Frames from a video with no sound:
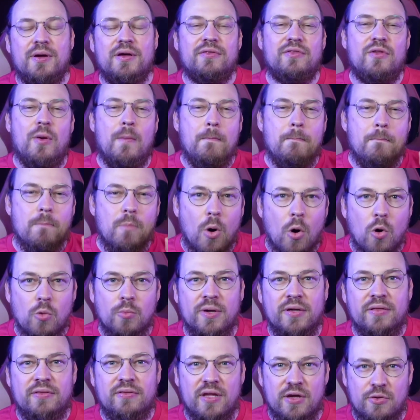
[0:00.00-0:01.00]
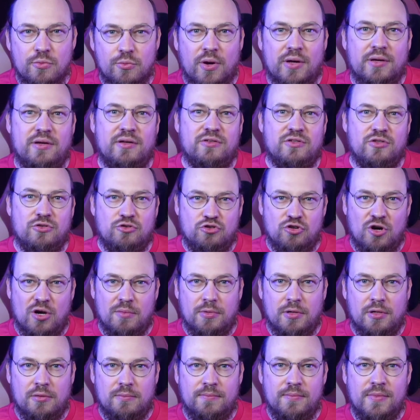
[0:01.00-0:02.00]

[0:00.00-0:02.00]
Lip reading: the moment they run into trouble.